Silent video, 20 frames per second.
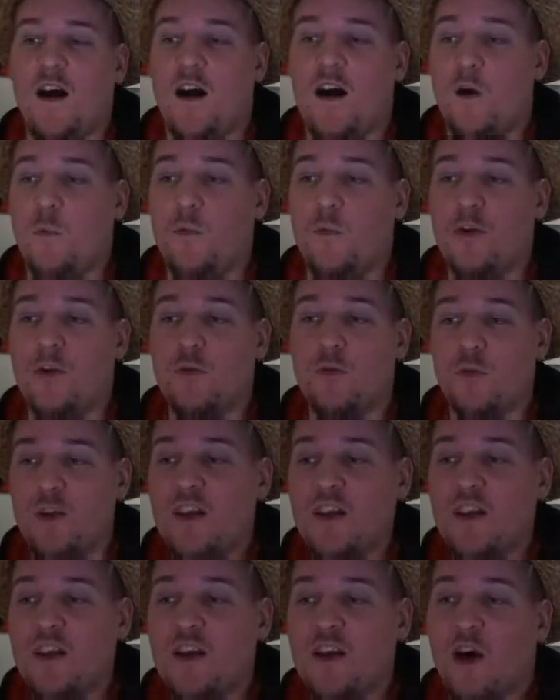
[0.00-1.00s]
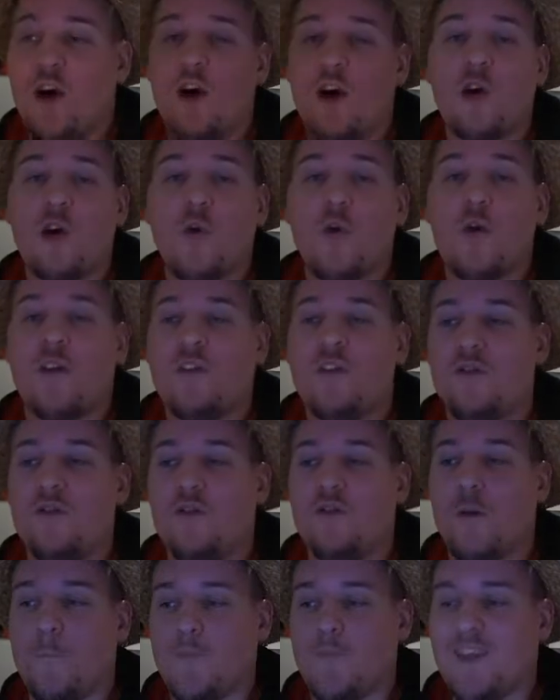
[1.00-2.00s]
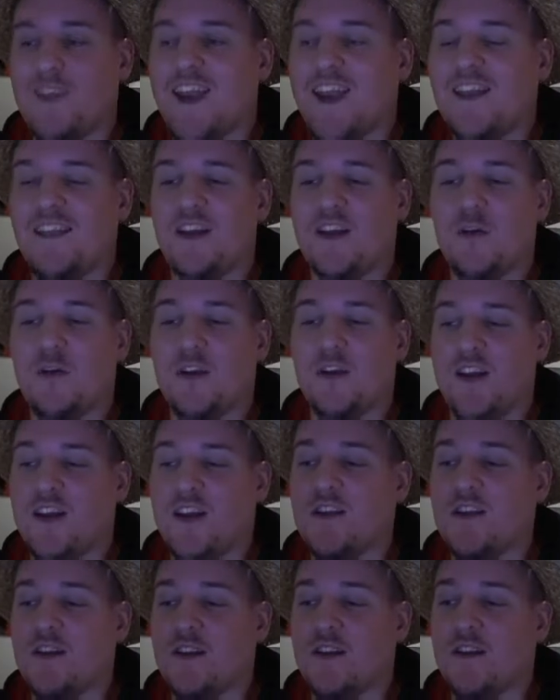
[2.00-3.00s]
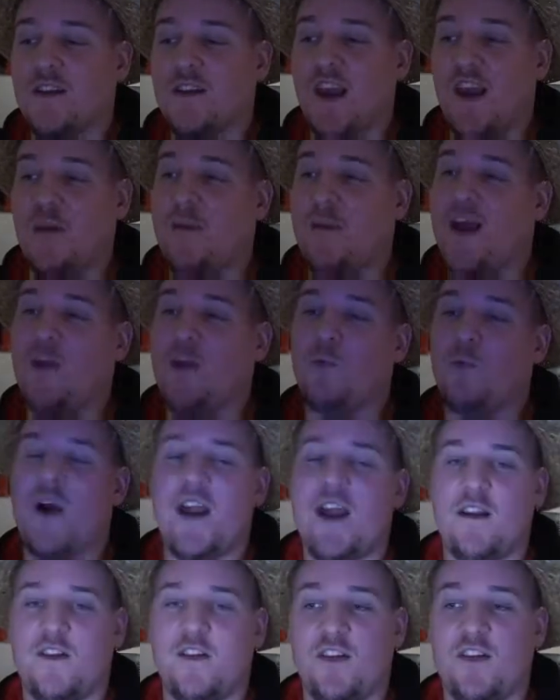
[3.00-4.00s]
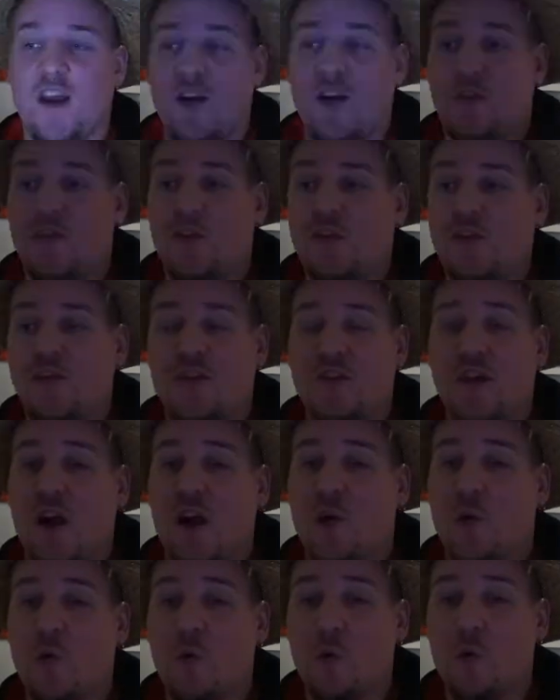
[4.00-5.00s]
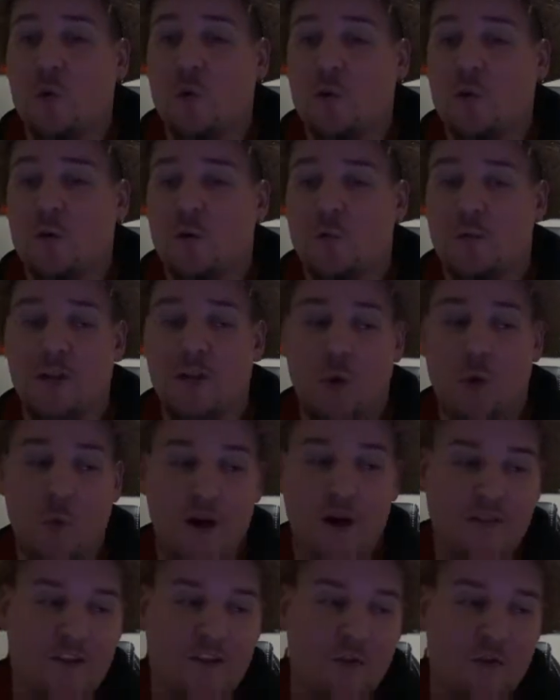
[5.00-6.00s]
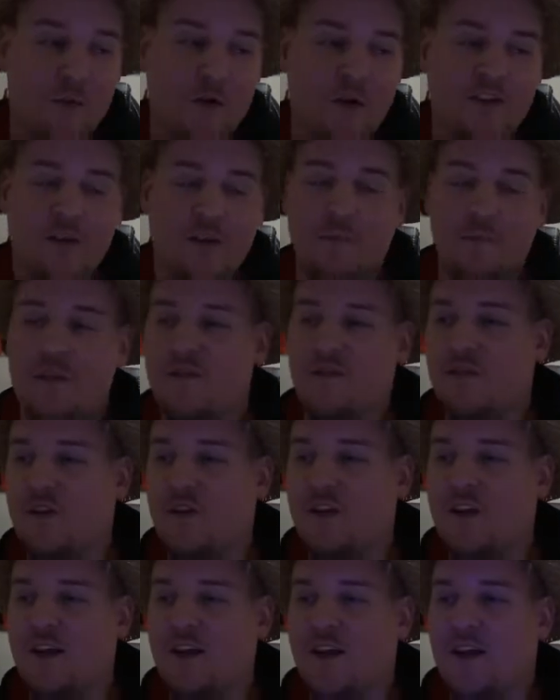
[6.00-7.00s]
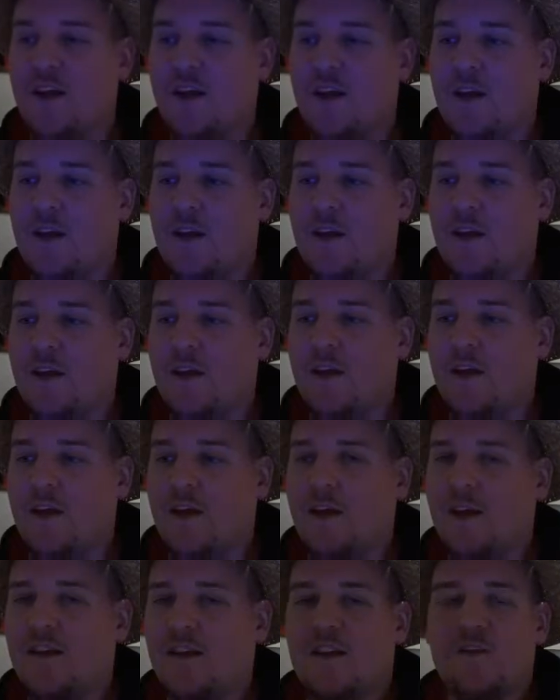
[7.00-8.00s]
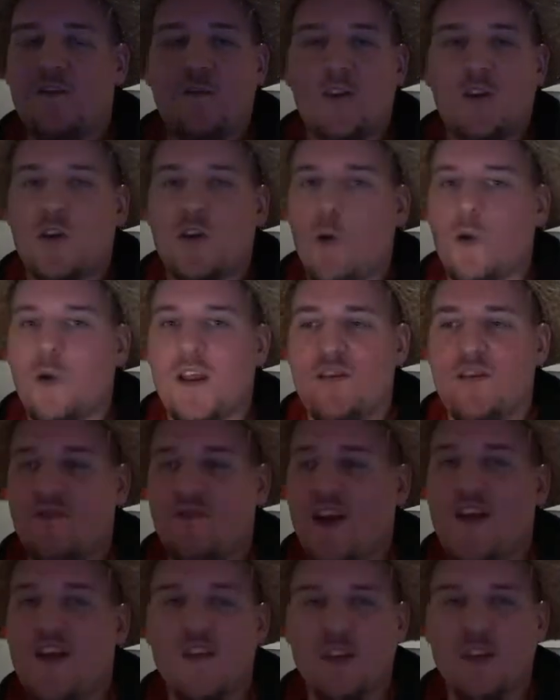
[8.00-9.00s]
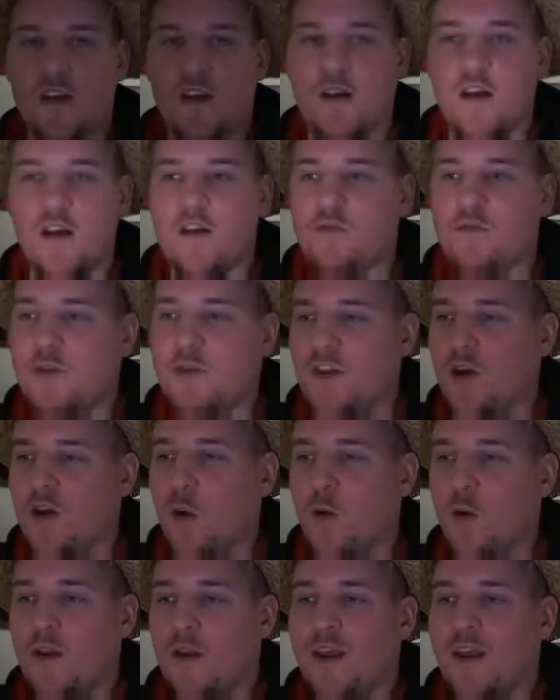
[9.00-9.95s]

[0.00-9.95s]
we really are going to get their attention in saying, man, wait a second, this is not cool. We don't want this, we want something different, is if we don't invest in it, if we don't